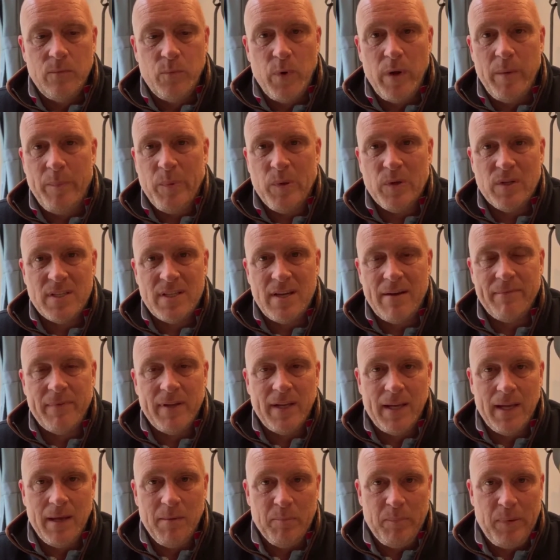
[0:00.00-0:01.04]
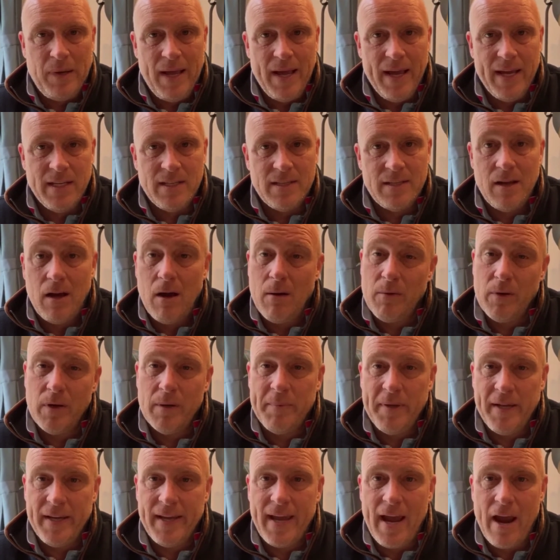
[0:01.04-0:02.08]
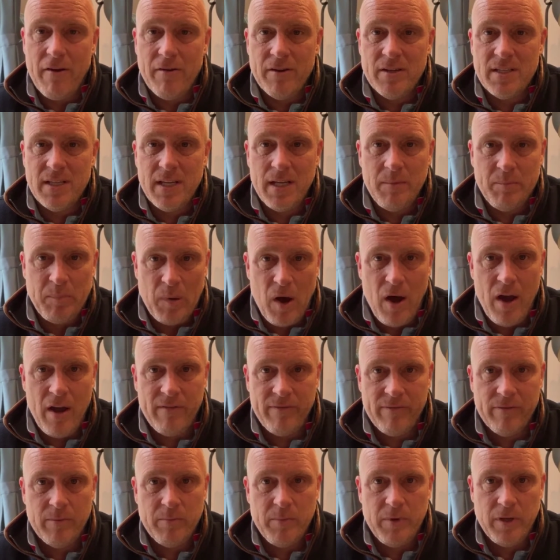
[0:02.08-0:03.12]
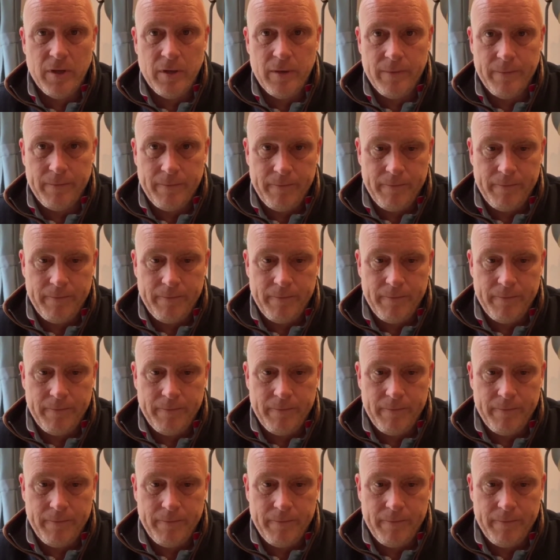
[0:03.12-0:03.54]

we put something in place that I'm going to be a guaranteed buyer from you?